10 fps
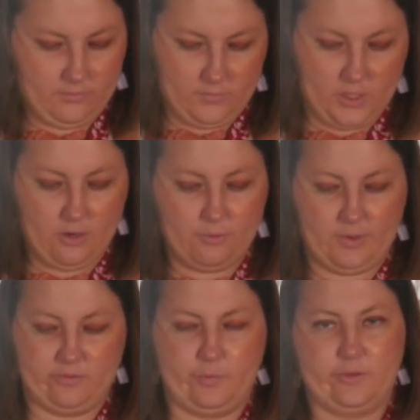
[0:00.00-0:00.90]
there are
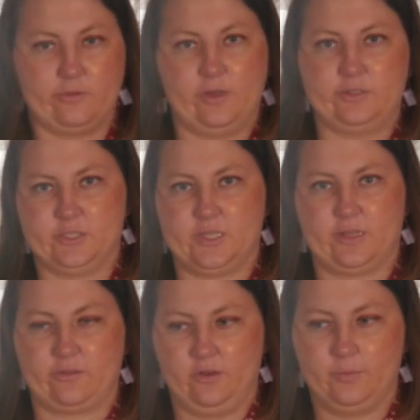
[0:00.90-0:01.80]
recipes that'll just
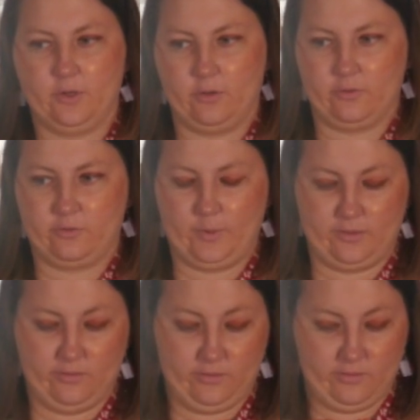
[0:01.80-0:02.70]
ask you to put all those
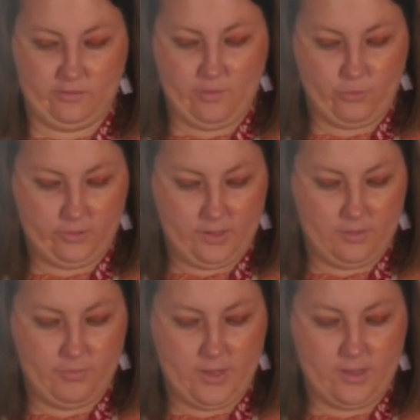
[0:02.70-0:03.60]
spices in separately,
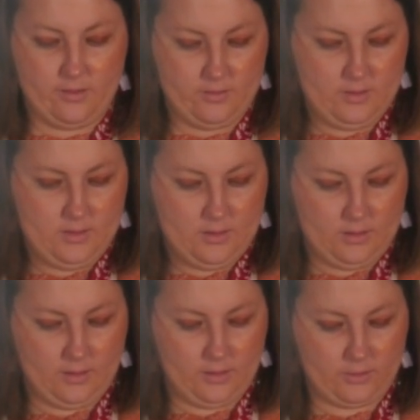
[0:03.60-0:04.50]
but
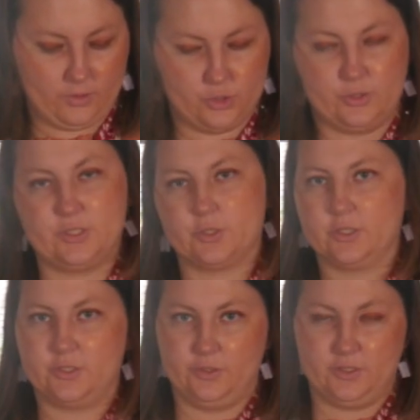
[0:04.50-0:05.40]
grocery
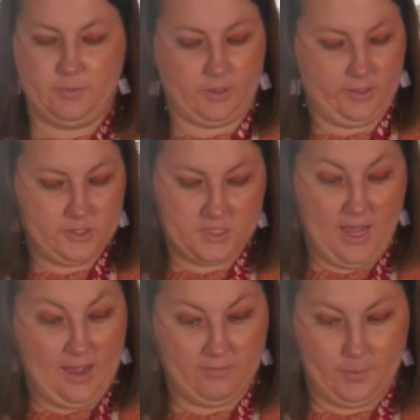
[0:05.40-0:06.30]
stores do typically just
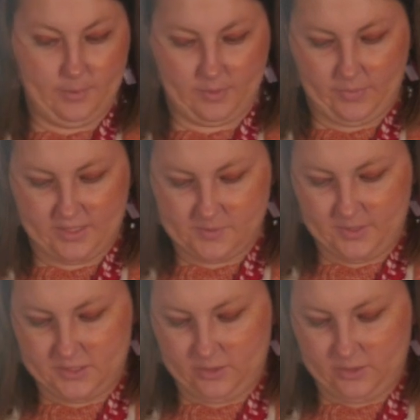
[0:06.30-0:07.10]
have a pumpkin pie spice.